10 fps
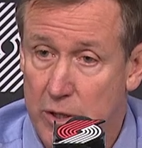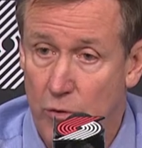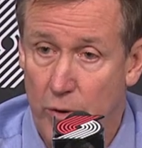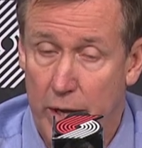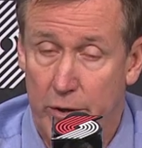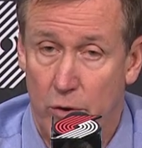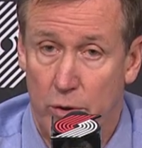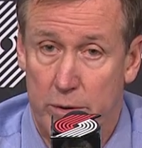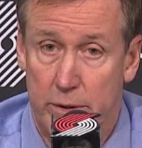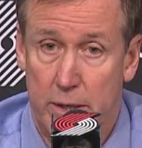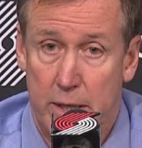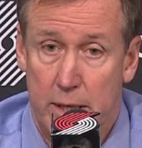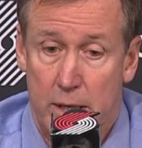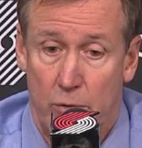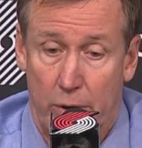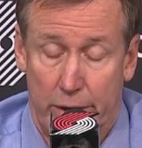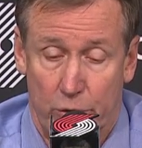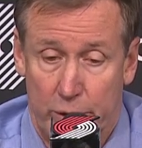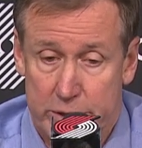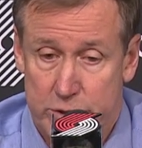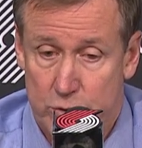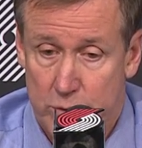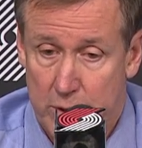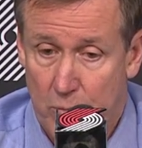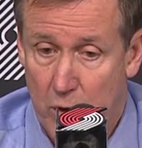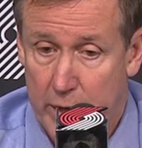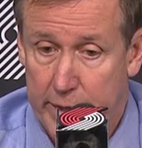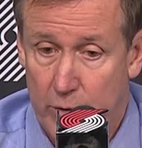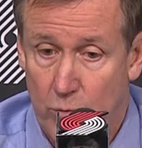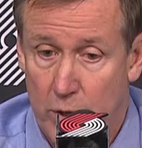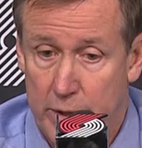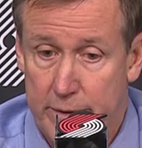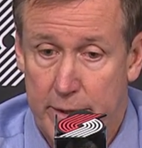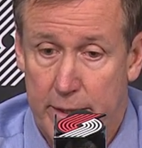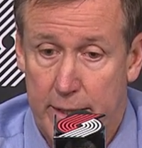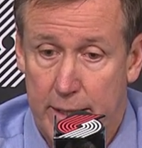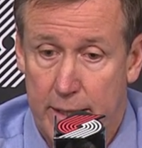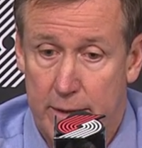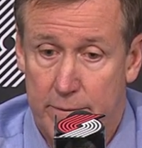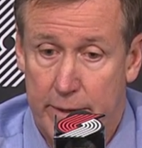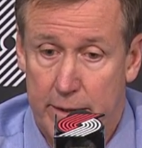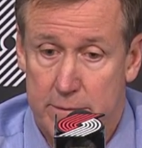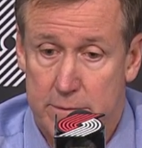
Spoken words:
You know, Rondo hit two and LeBron hit one that